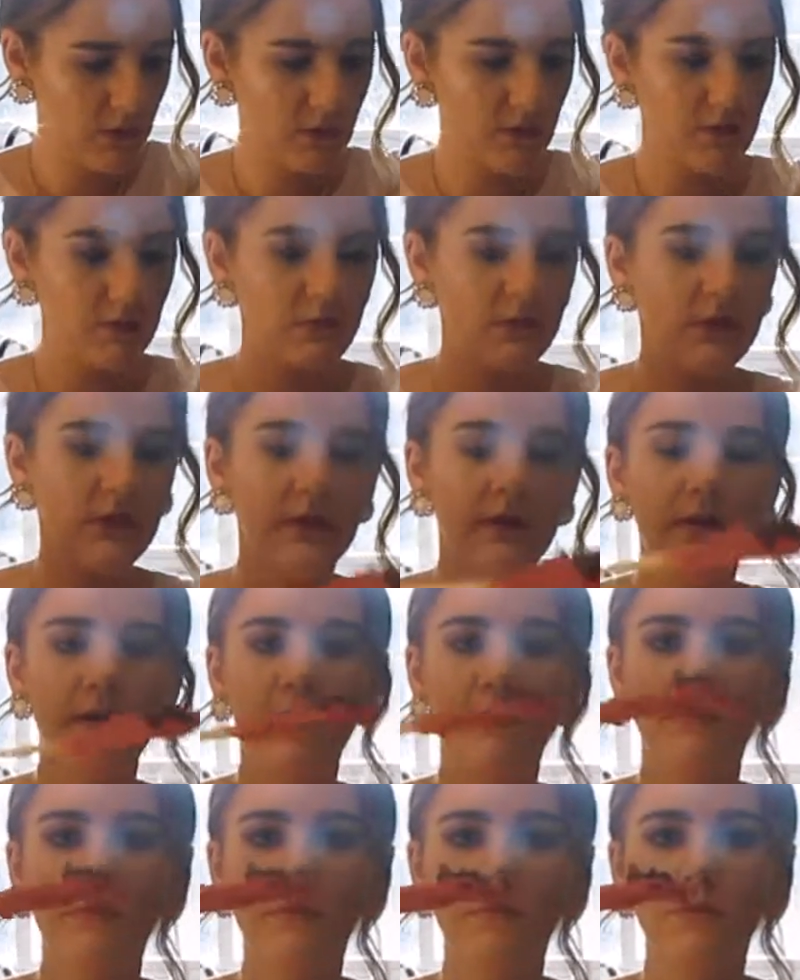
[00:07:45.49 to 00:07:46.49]
So I'm just going to
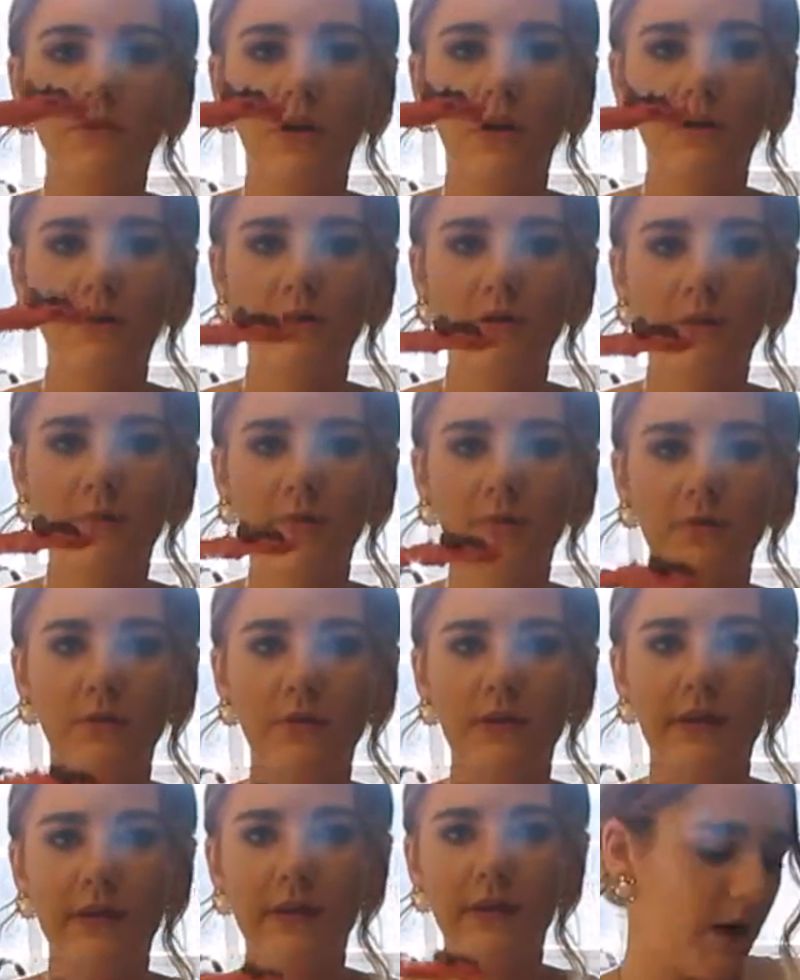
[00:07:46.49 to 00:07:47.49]
dump some chocolate chips on
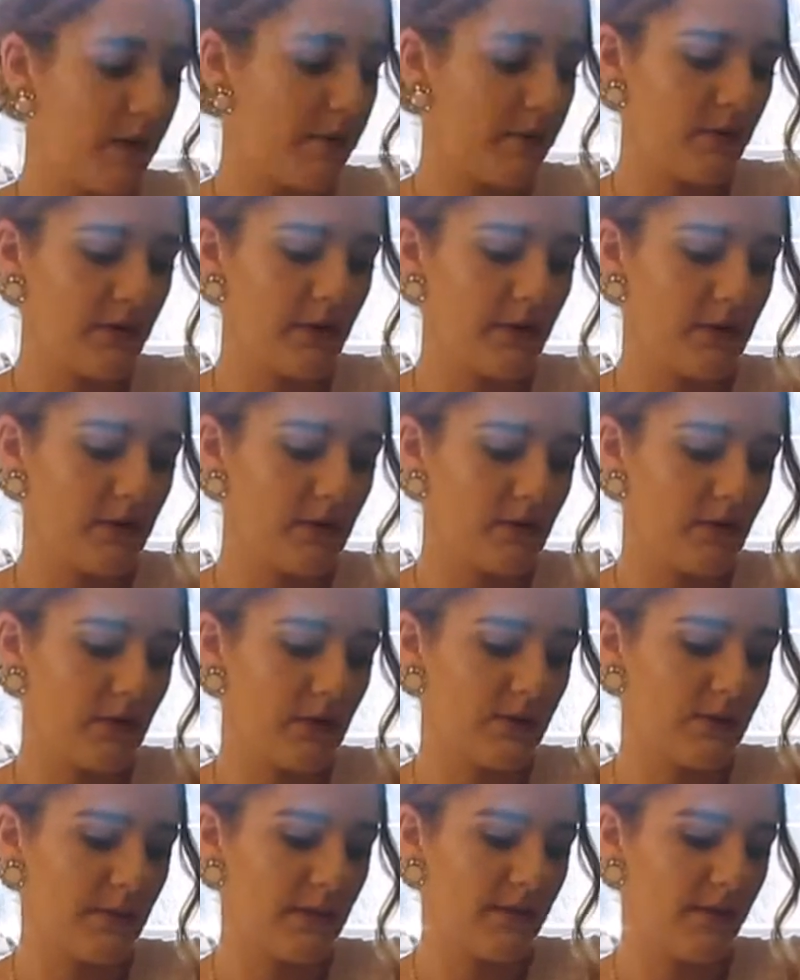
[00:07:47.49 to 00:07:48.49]
there. I'm probably going to get this all
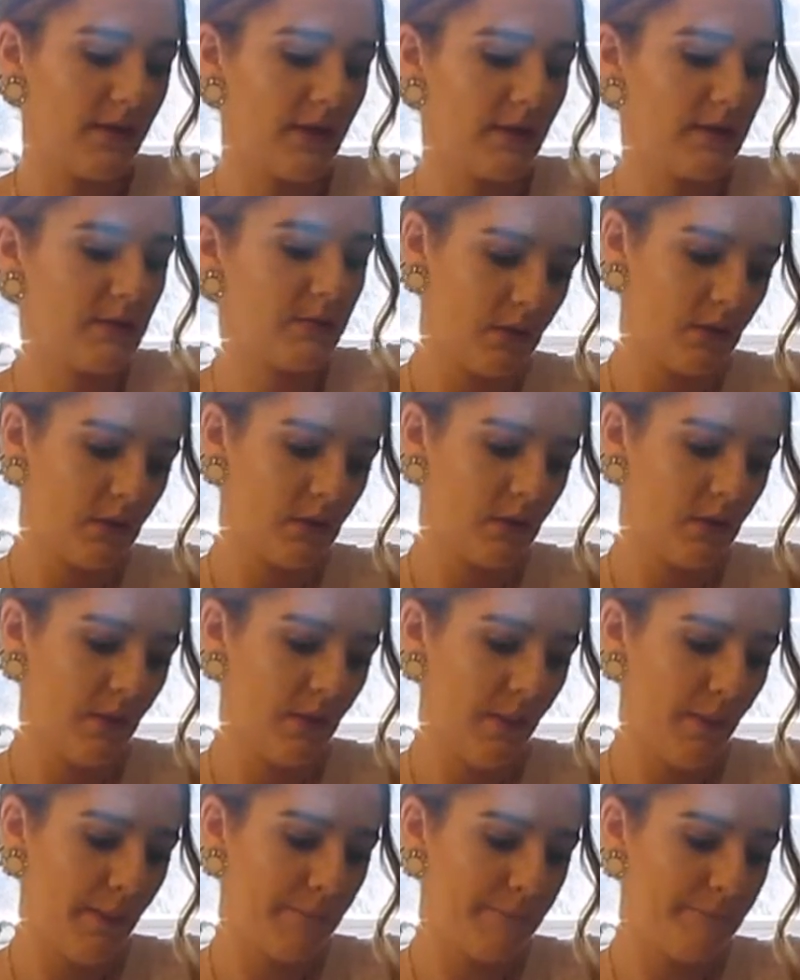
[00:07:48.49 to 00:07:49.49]
over my face.
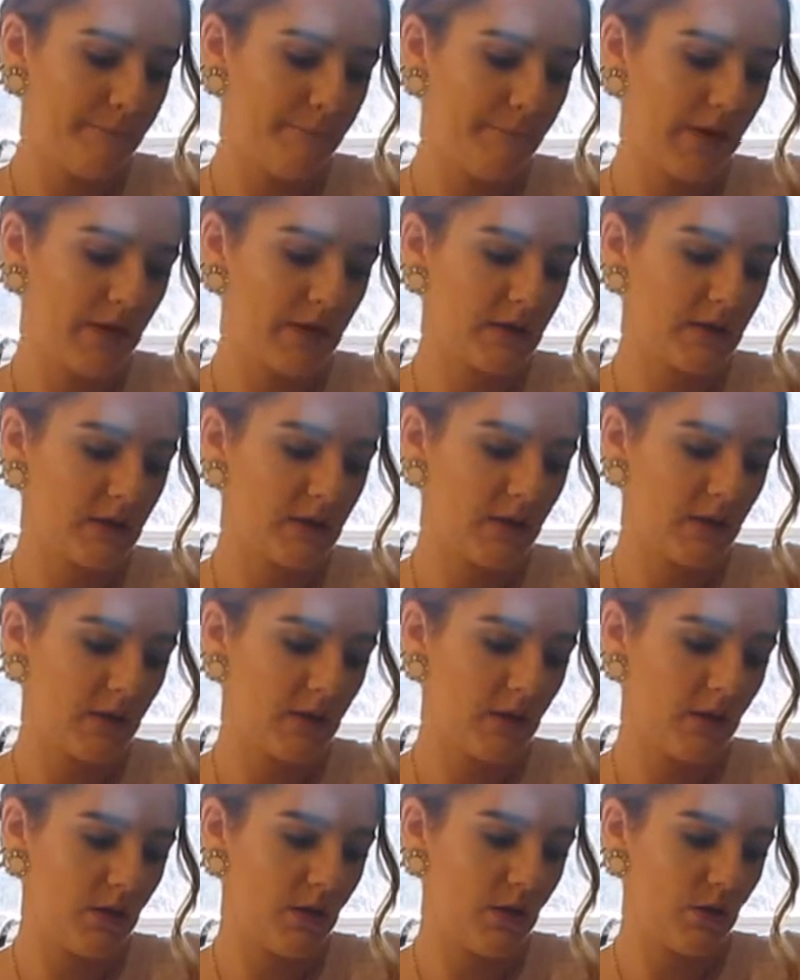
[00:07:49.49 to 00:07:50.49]
But
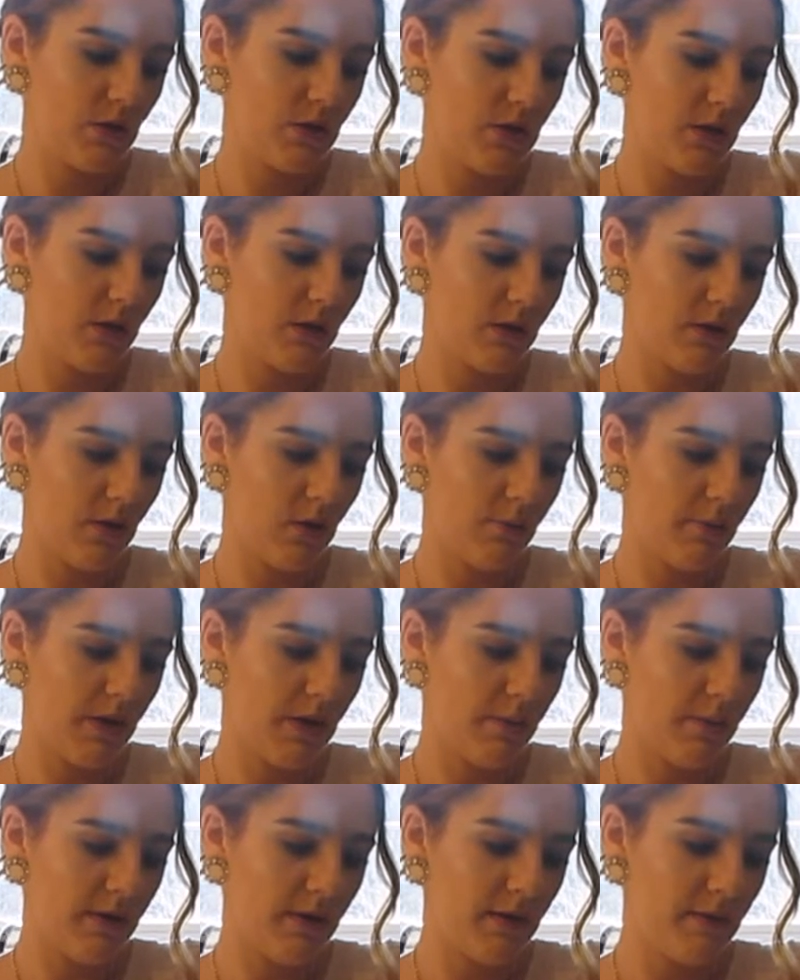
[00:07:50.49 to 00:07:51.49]
YOLO,
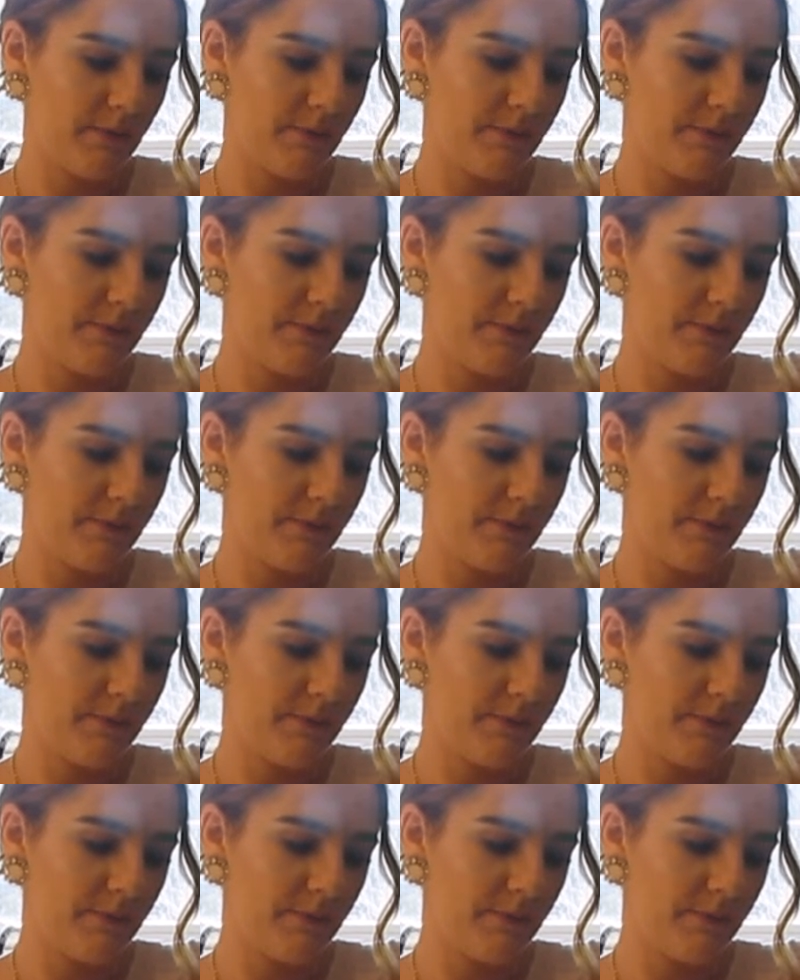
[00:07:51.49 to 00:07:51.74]
baby.